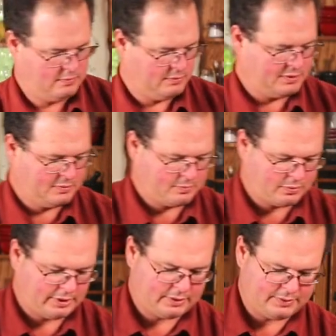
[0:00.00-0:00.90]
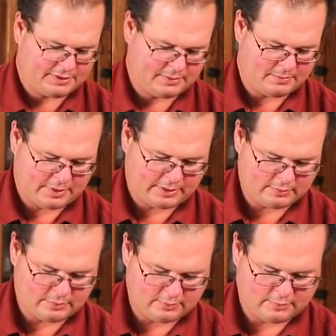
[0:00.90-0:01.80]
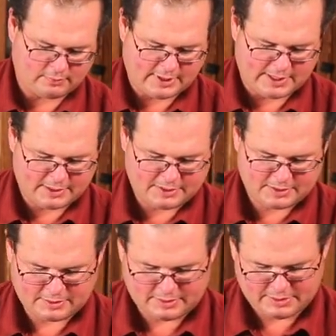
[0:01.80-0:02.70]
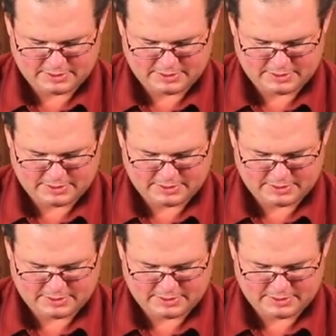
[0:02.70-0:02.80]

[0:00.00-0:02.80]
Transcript: Sprinkle some micro radish.